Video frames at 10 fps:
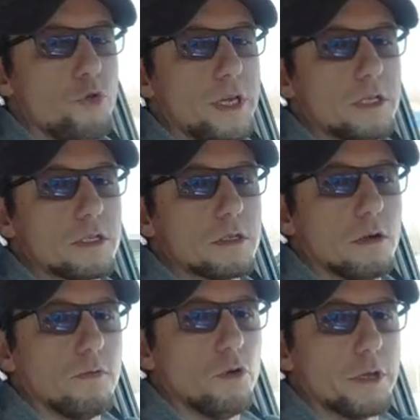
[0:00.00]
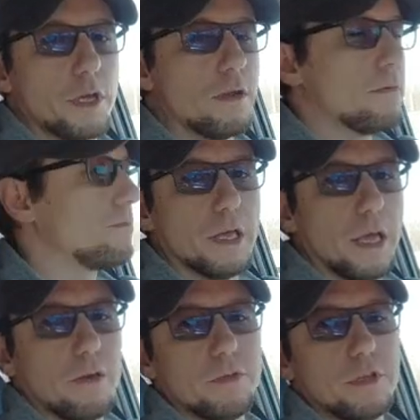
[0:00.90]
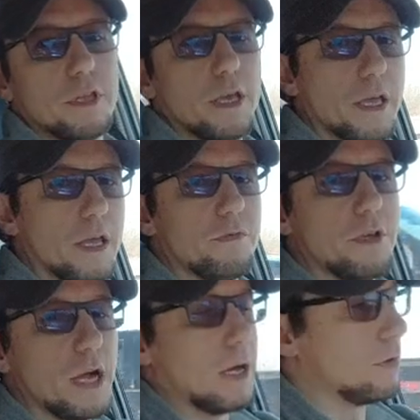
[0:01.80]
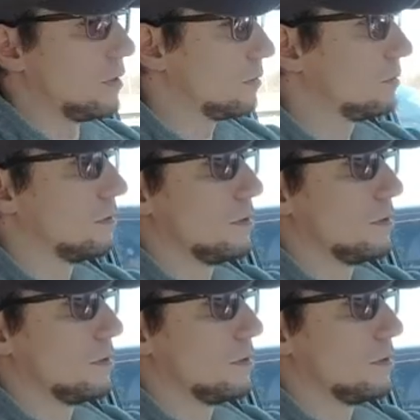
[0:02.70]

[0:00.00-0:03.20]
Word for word: weeks of looking every day, every hour,